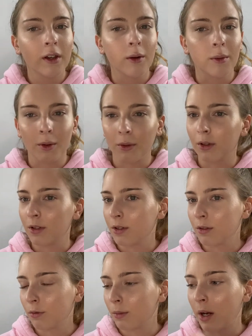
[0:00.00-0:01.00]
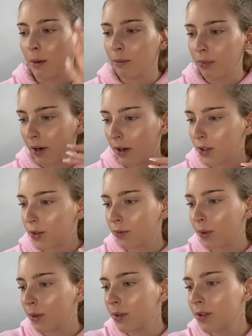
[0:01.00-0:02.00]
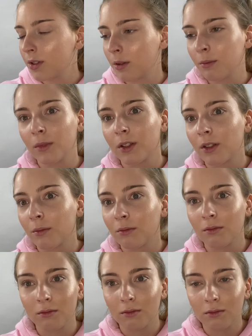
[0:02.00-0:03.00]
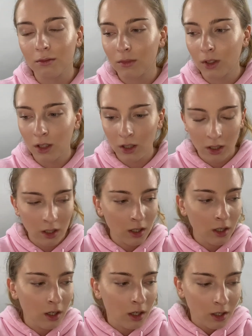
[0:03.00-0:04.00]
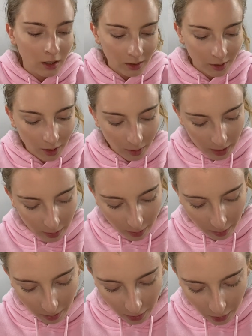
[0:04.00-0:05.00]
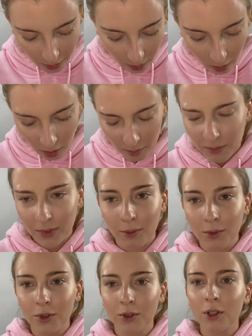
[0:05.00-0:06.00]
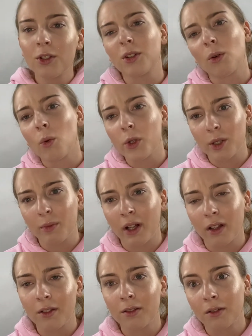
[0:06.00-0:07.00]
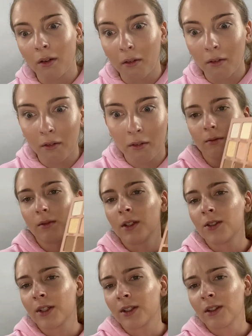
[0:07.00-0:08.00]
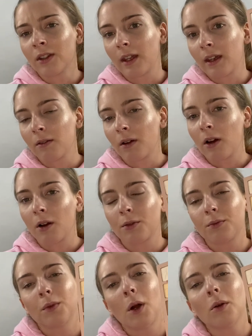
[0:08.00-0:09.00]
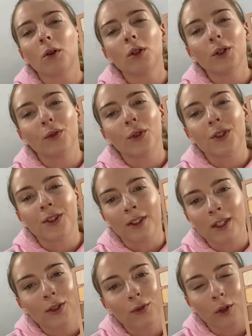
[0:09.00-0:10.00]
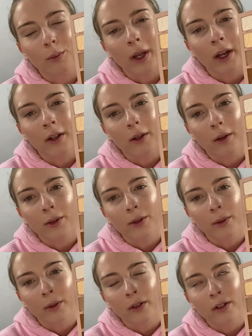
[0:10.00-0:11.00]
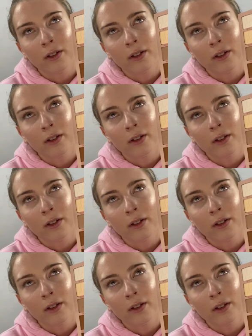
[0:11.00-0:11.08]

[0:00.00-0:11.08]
out what I'm going to do with my brows first, because I've got no idea what I'm going to do there. Oh, I'm just going to use the Orgy palette. Duh. I use like Vera. I could have used this for a powder contour.